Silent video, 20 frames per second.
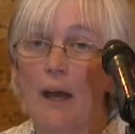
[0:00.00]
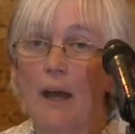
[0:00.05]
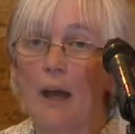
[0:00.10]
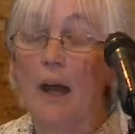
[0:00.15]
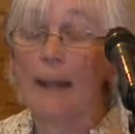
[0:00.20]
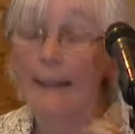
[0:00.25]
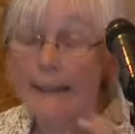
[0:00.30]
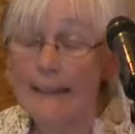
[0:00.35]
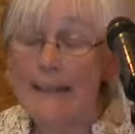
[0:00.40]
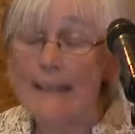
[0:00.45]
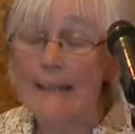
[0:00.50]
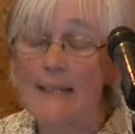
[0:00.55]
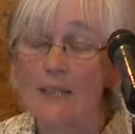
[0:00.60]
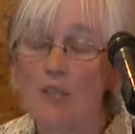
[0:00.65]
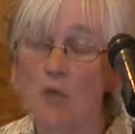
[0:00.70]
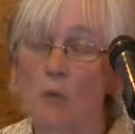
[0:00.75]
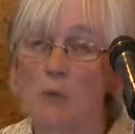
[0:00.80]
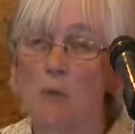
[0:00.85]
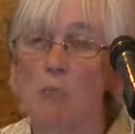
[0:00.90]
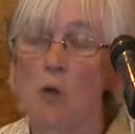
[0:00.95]
at
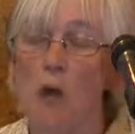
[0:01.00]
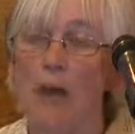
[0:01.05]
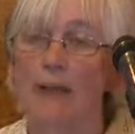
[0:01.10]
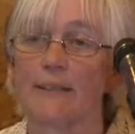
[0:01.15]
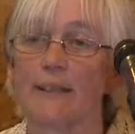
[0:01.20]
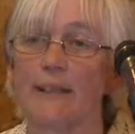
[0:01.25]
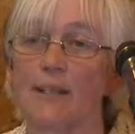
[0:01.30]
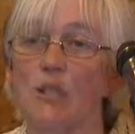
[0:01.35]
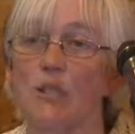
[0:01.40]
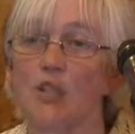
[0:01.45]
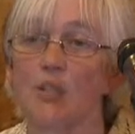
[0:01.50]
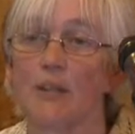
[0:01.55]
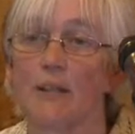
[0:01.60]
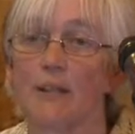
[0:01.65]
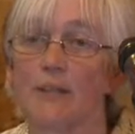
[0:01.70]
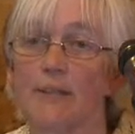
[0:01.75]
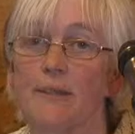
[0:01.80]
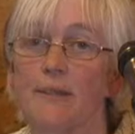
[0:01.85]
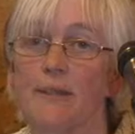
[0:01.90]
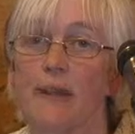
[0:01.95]
least with
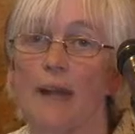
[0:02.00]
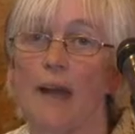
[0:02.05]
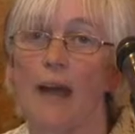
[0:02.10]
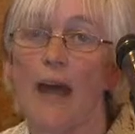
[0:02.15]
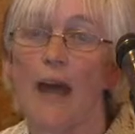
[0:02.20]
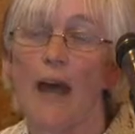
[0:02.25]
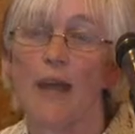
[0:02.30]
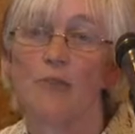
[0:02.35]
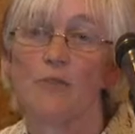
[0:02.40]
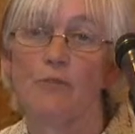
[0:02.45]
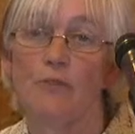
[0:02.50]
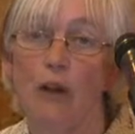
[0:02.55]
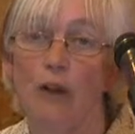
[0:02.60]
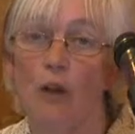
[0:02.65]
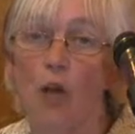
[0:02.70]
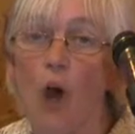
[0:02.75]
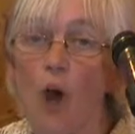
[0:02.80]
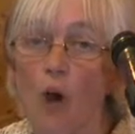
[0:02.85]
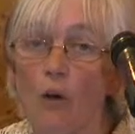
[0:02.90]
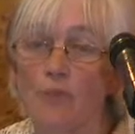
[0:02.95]
practitioners, and
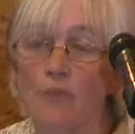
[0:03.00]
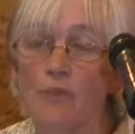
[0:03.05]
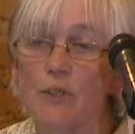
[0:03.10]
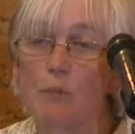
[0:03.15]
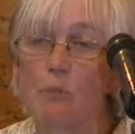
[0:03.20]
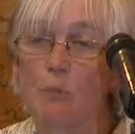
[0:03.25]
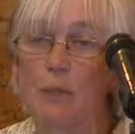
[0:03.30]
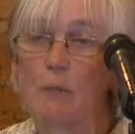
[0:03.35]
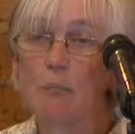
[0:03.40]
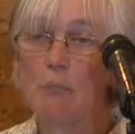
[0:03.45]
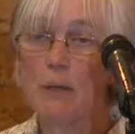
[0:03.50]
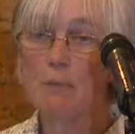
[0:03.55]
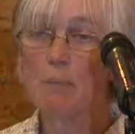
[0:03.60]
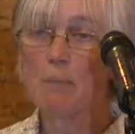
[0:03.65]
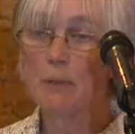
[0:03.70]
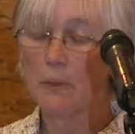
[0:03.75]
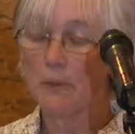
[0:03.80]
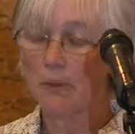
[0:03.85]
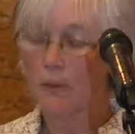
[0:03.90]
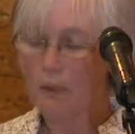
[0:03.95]
very often with
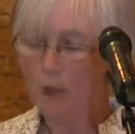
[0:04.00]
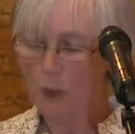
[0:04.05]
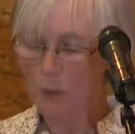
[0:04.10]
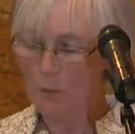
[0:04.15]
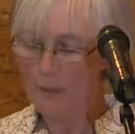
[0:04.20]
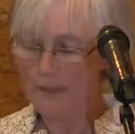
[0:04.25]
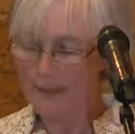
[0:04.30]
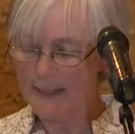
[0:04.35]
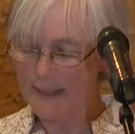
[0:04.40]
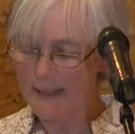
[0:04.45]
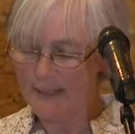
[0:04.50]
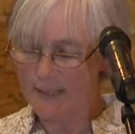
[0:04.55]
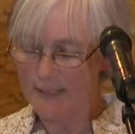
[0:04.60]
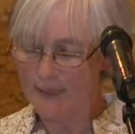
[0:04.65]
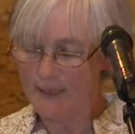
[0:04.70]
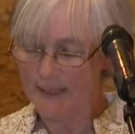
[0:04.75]
people with lived